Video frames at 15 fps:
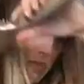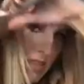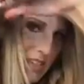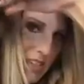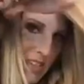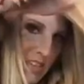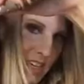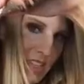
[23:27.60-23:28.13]

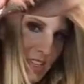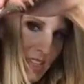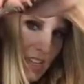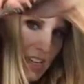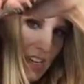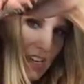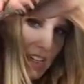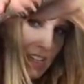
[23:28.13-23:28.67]
this
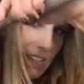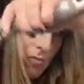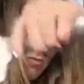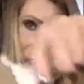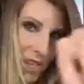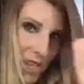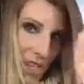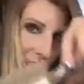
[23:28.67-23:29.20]
section nice and
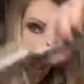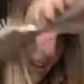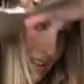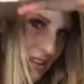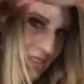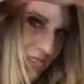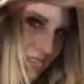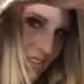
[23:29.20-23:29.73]
brushed out
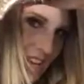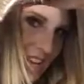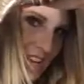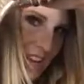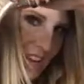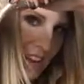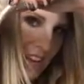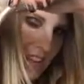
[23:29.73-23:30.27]
and
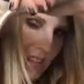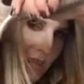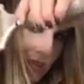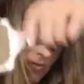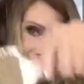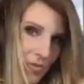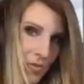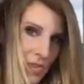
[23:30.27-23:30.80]
fanned out.
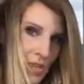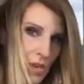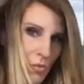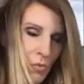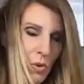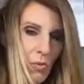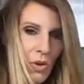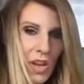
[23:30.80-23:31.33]

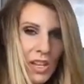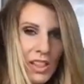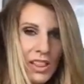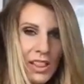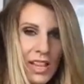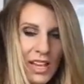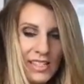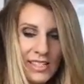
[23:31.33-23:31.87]
We want
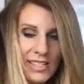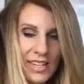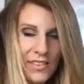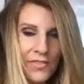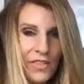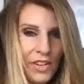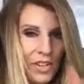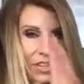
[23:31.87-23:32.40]
less
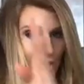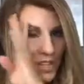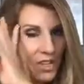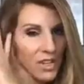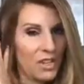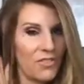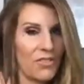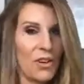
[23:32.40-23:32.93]
definition
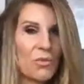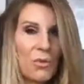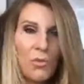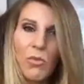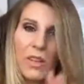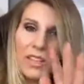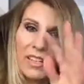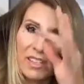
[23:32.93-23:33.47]
in the front. We
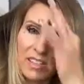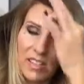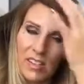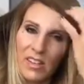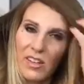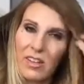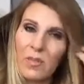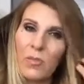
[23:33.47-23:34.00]
want this to
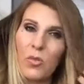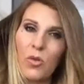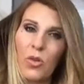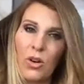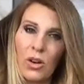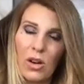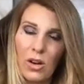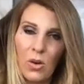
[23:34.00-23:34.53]
look
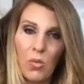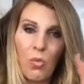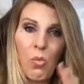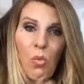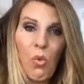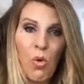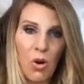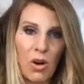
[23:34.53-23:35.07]
more
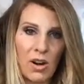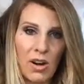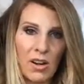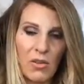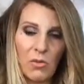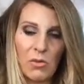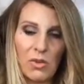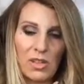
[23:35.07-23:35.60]
worn.
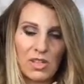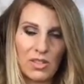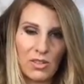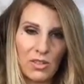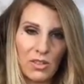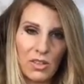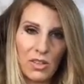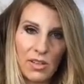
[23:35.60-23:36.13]
We want this
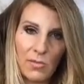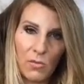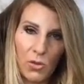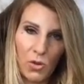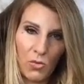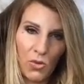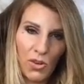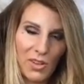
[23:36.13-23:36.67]
curl to look
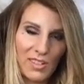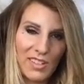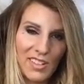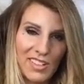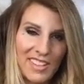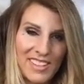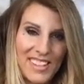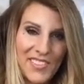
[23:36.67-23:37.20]
more worn. So
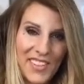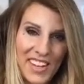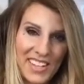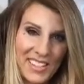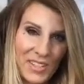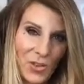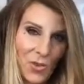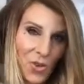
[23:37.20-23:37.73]
let's see if I
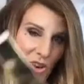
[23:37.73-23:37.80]
can score